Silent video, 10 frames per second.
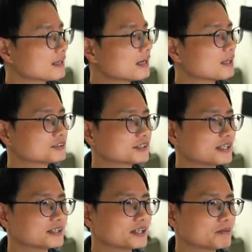
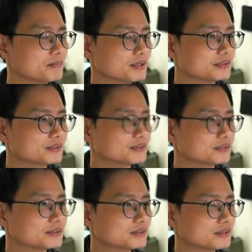outside campus,
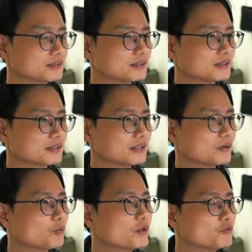
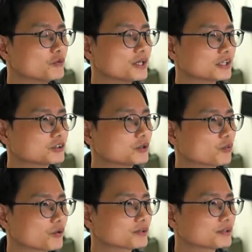when we actually
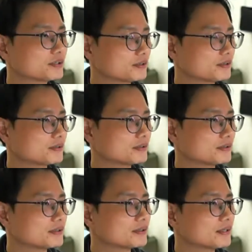work
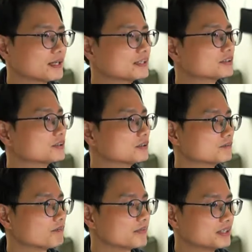as
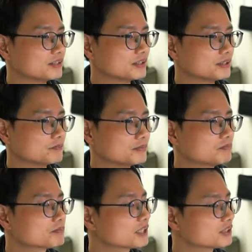
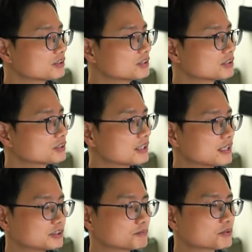in practice
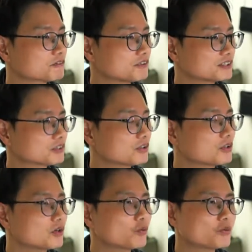as a professional,
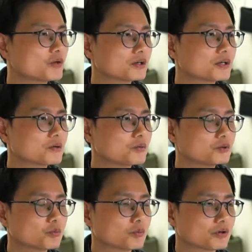we are not going
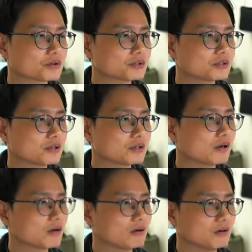to work
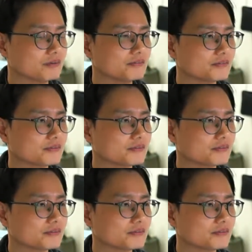alone.